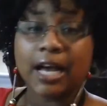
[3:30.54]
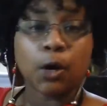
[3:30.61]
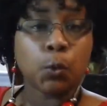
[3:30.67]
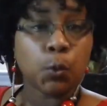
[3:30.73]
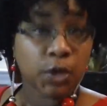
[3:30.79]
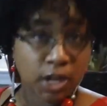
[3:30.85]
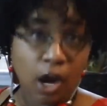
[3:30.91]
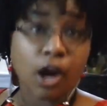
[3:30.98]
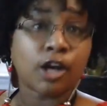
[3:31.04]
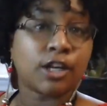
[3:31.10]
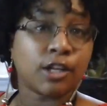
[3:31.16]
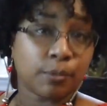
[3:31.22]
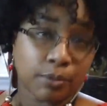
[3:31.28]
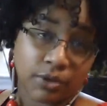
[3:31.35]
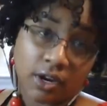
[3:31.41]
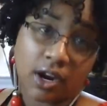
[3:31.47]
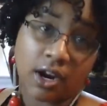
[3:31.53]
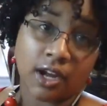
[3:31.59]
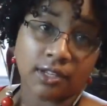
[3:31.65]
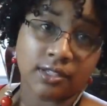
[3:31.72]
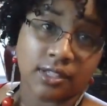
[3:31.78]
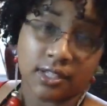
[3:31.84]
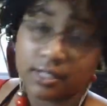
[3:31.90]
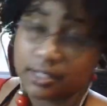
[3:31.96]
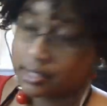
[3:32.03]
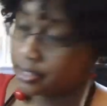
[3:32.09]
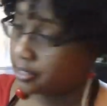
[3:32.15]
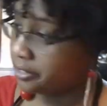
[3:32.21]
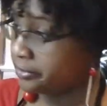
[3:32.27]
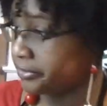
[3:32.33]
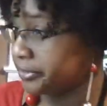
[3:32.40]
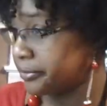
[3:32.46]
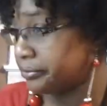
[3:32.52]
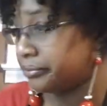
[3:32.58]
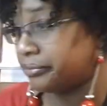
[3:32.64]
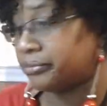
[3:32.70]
We are going to put our oxtail in the oven.